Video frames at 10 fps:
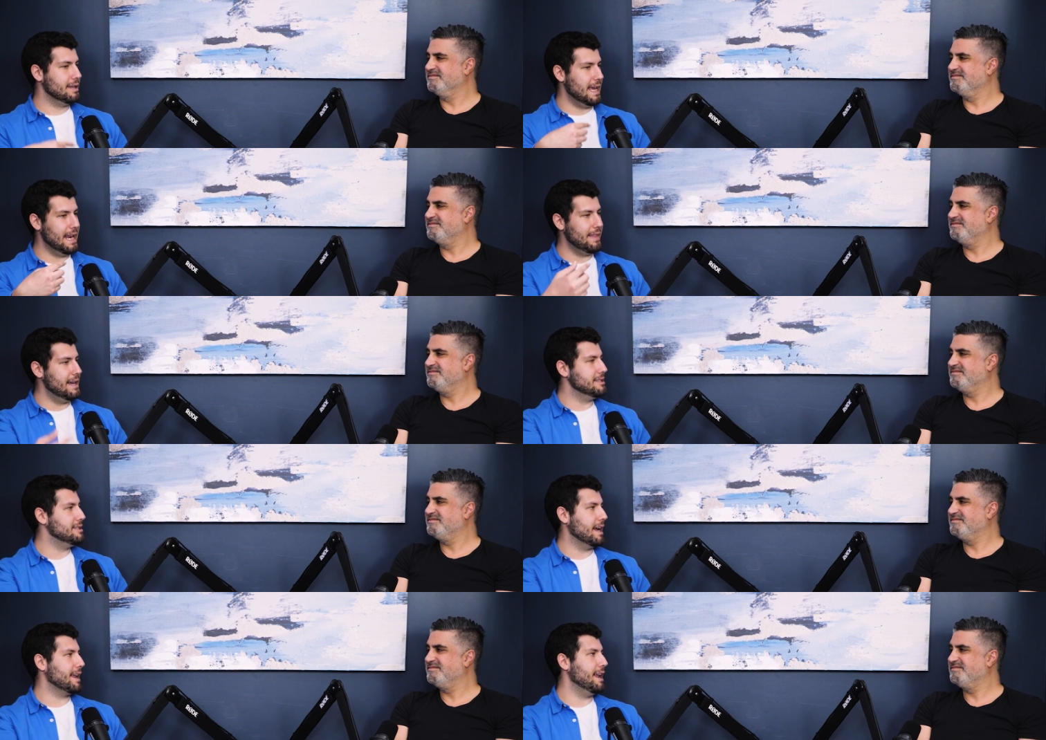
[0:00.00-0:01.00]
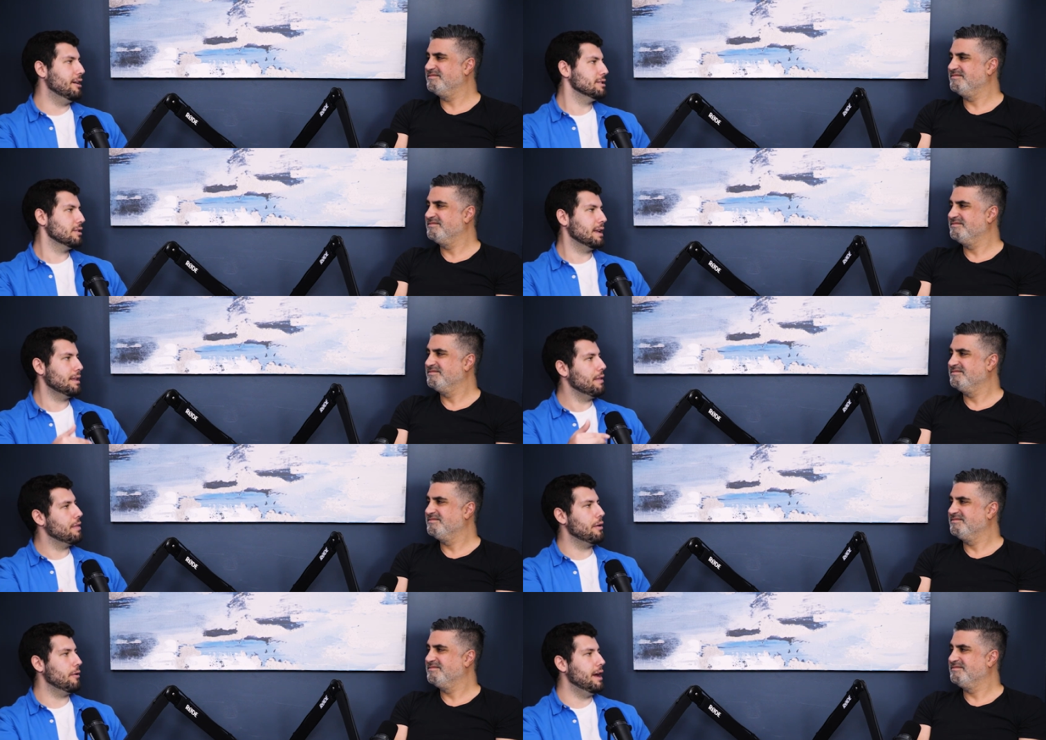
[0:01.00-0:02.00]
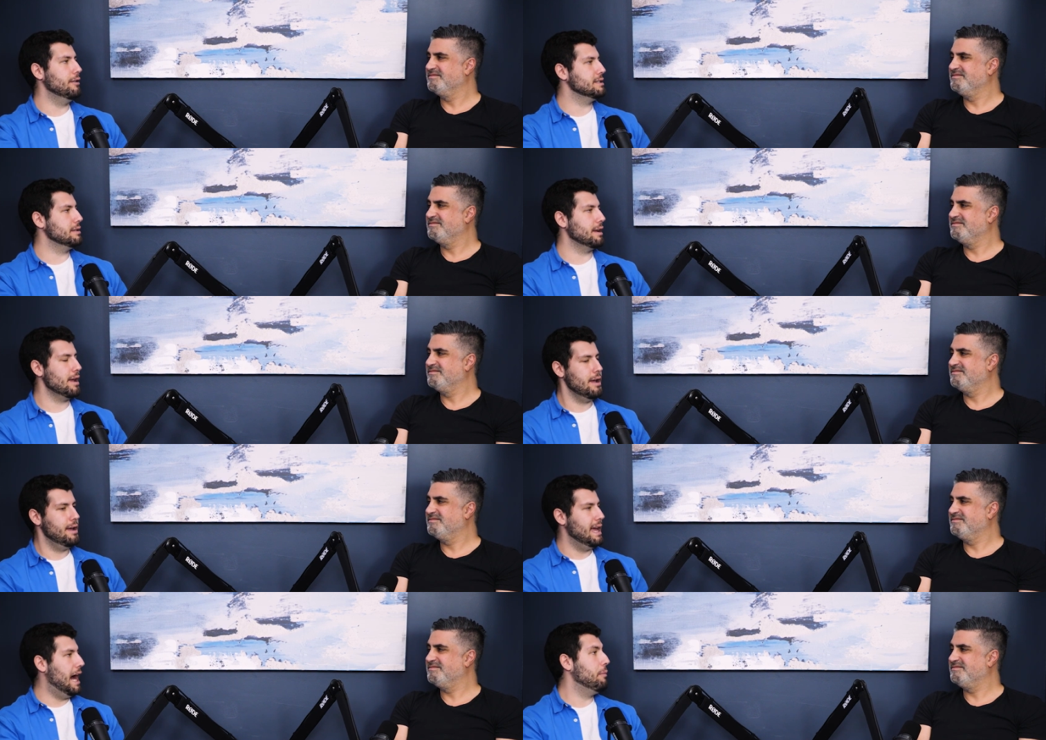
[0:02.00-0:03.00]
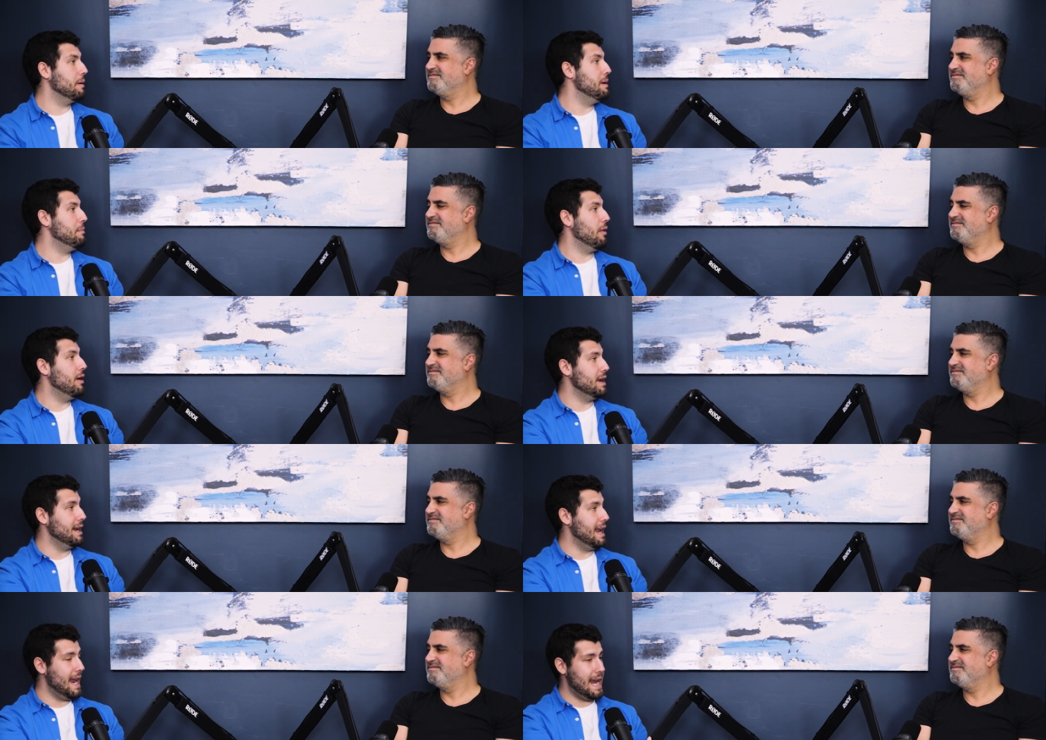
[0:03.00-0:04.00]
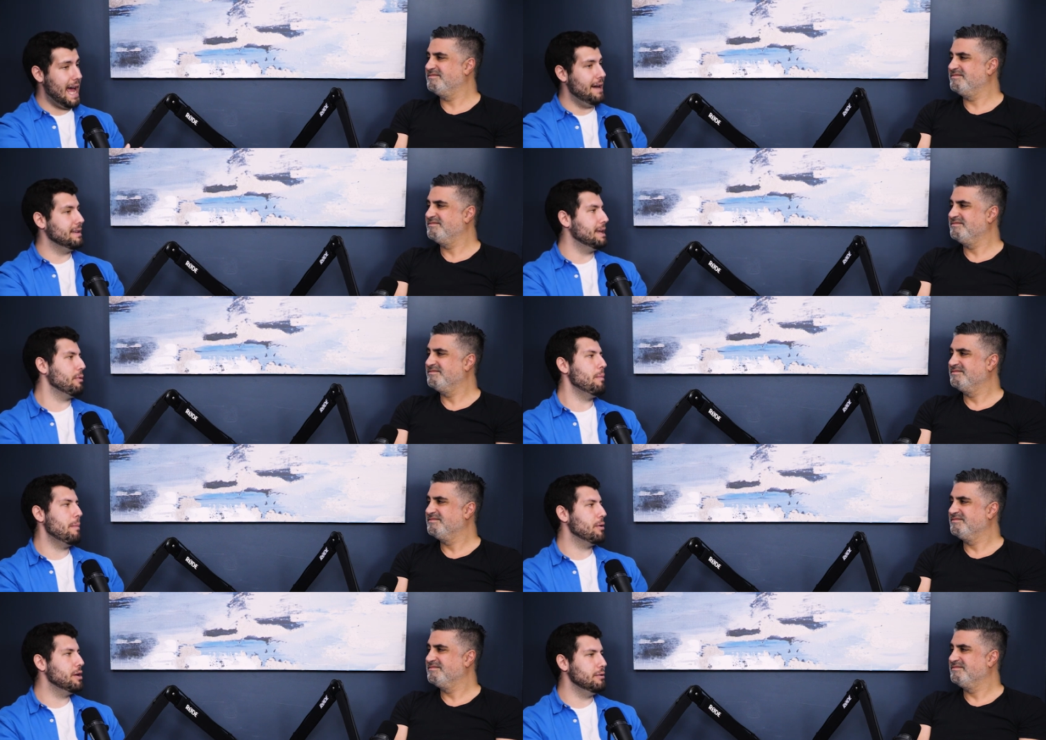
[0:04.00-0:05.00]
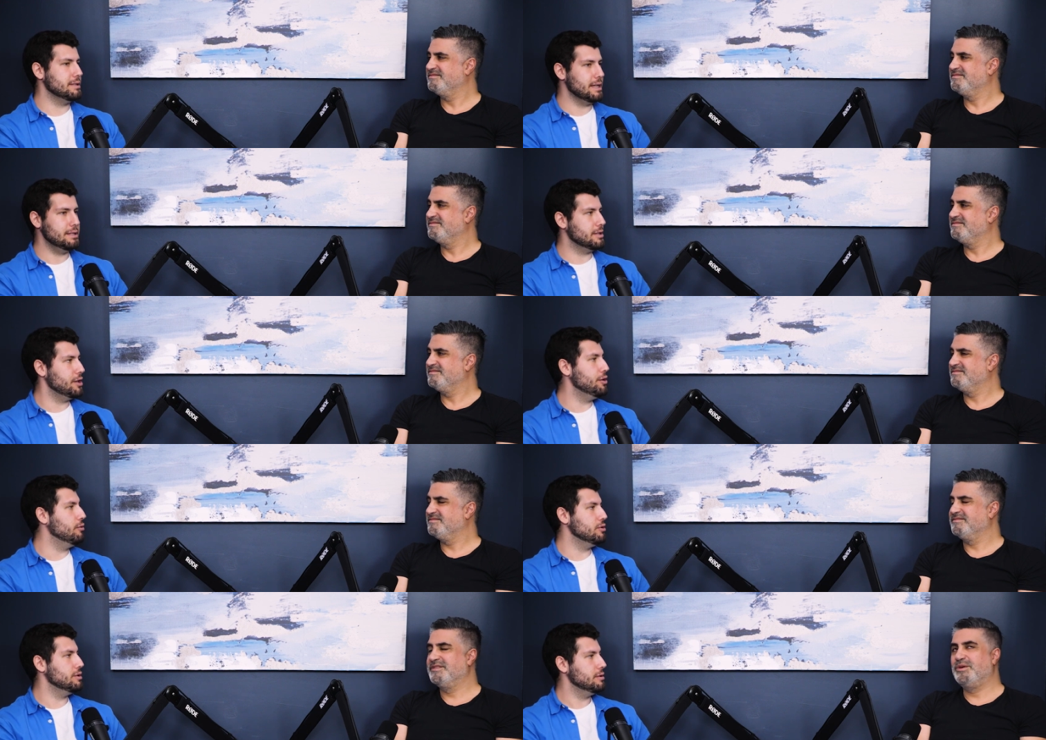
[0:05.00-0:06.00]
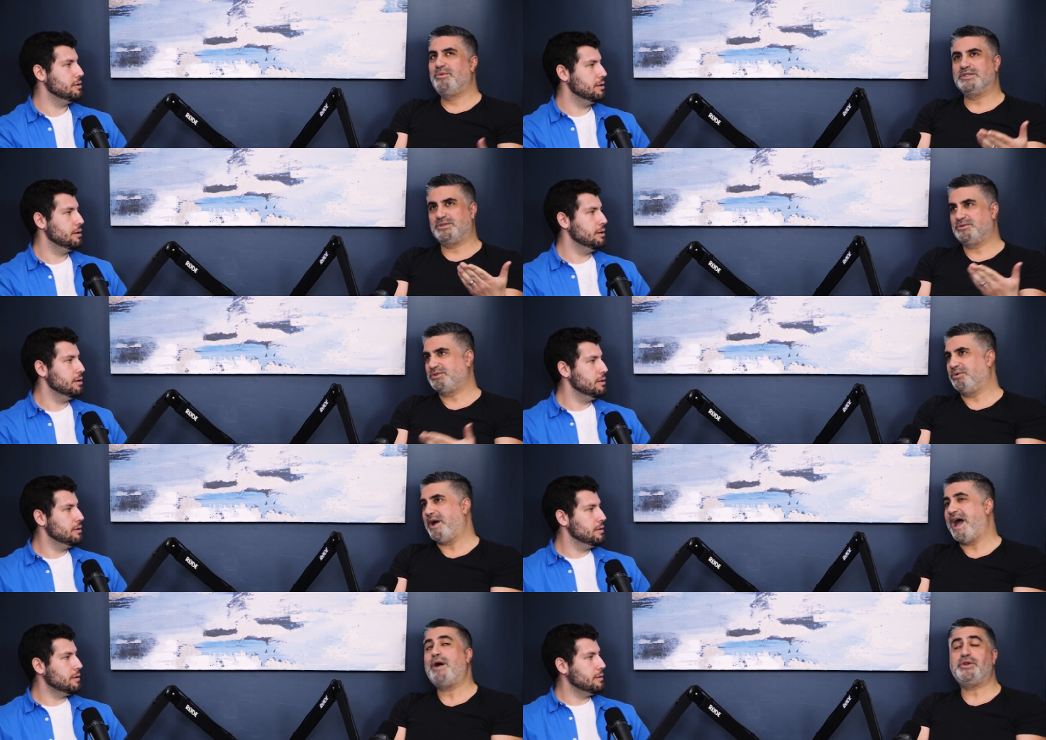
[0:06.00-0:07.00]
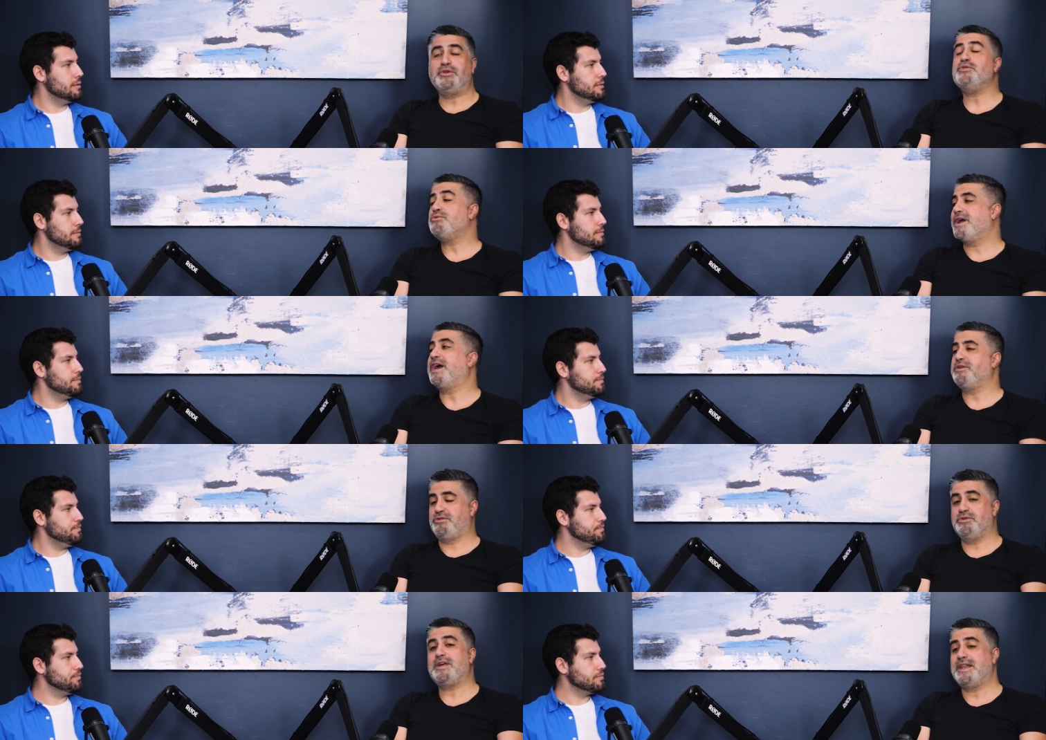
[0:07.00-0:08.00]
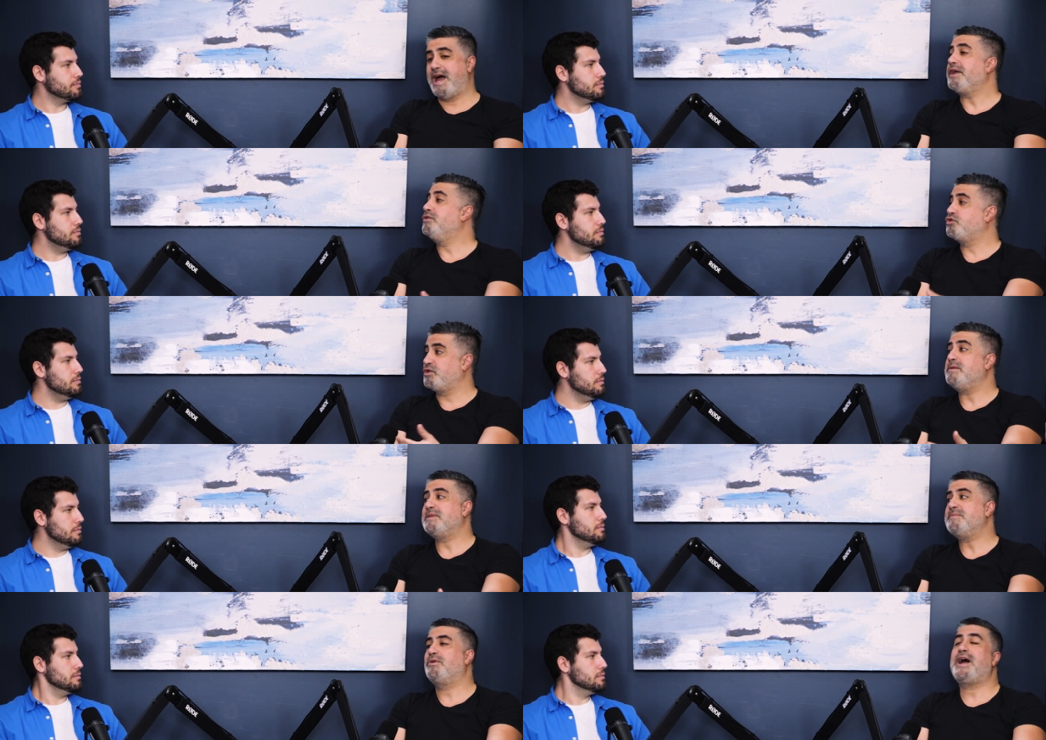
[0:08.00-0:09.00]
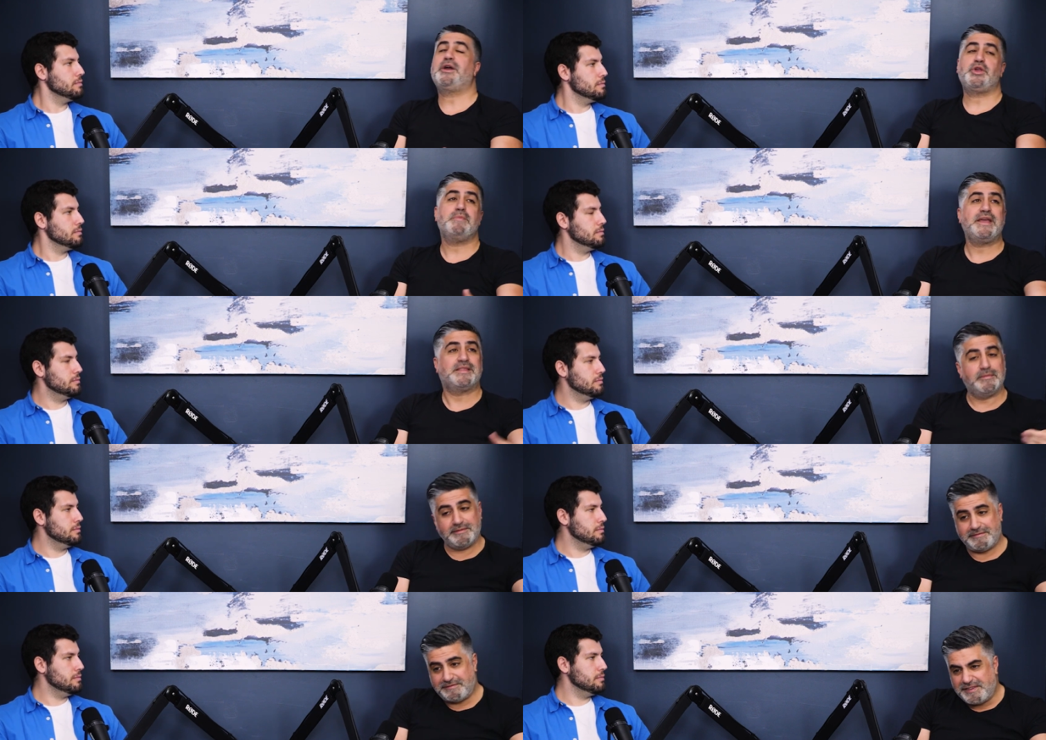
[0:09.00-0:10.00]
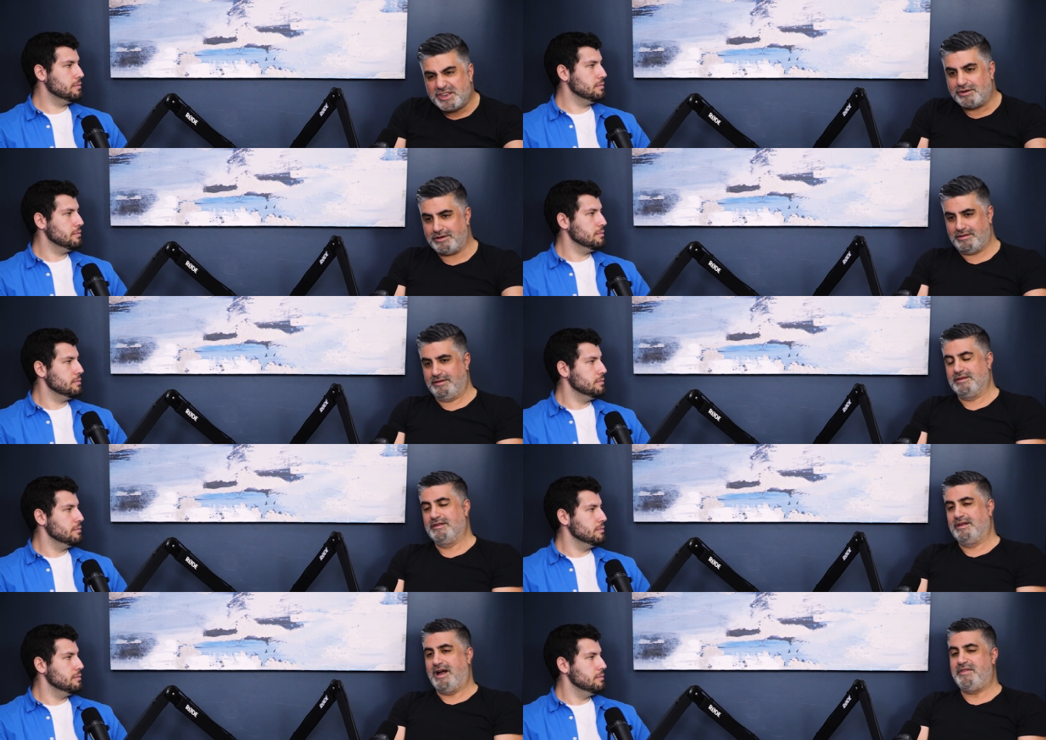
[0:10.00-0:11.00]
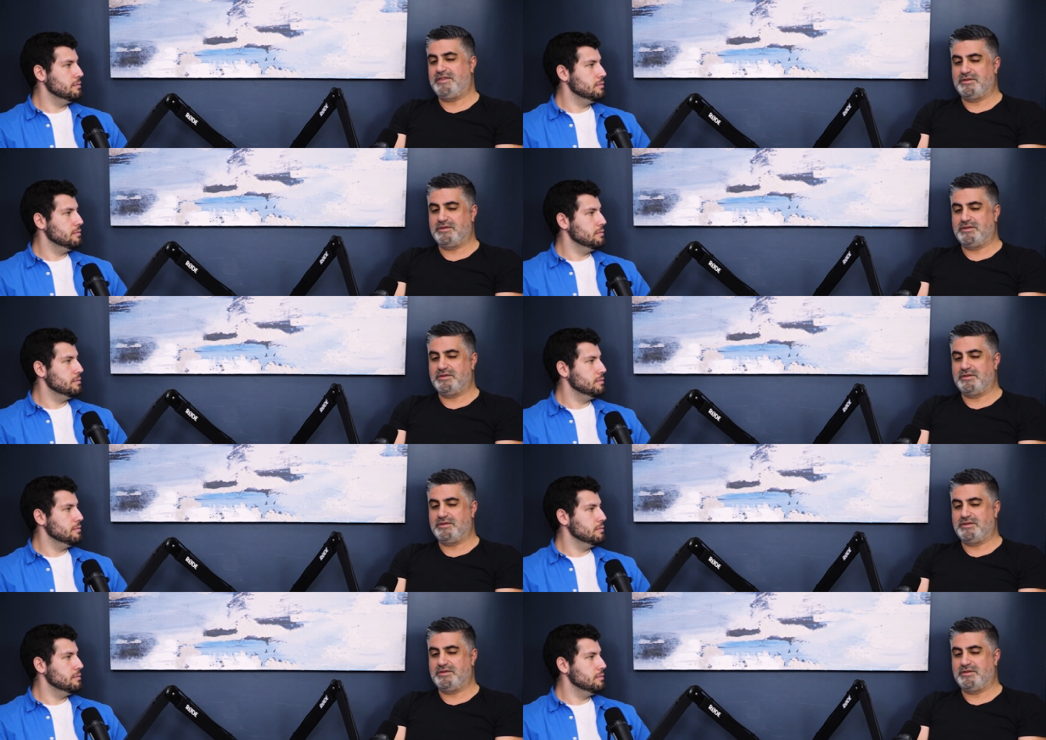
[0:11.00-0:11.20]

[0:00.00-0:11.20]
Speaker 1: getting that second house or like that third house and like helping people out and and having them remember you is is
Speaker 2: huge well so so how you, you how you do that and how you treat people how you make them feel i think